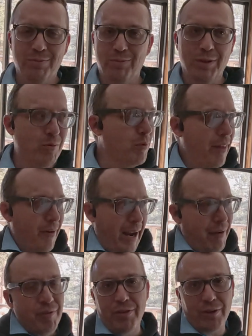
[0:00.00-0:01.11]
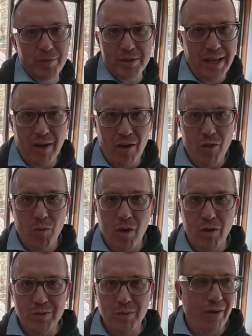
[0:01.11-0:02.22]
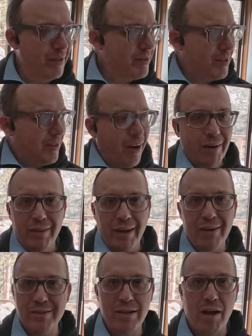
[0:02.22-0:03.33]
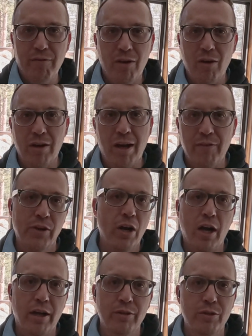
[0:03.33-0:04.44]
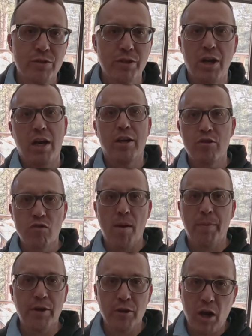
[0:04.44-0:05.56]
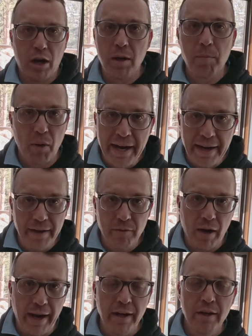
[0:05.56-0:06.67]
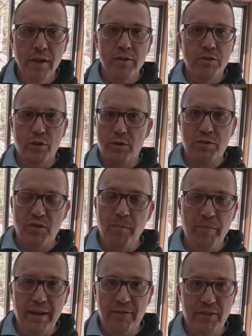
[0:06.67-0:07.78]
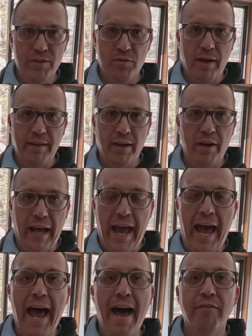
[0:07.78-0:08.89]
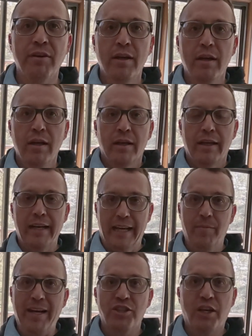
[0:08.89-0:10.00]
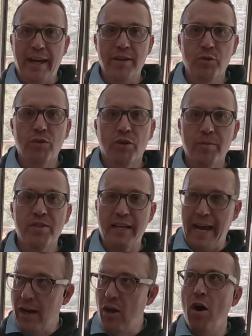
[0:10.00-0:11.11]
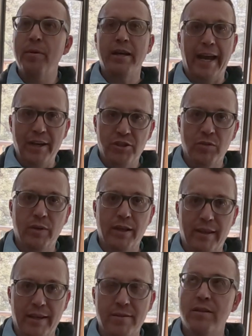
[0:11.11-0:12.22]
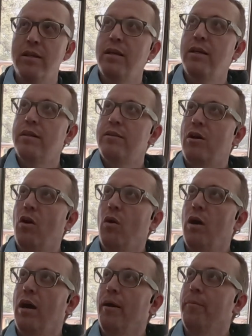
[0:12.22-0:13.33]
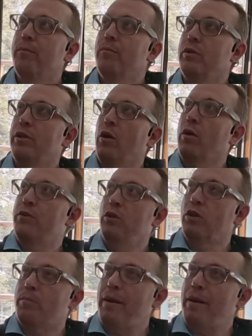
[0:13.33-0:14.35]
would rather have a thermostat on the wall as well. It's stuck there, it's not falling off, you're not going to lose it, you're not going to drop it, you're not going to break it, right? So there's some benefits right there to have an MHK2 thermostat combination with this. So, you know, if you look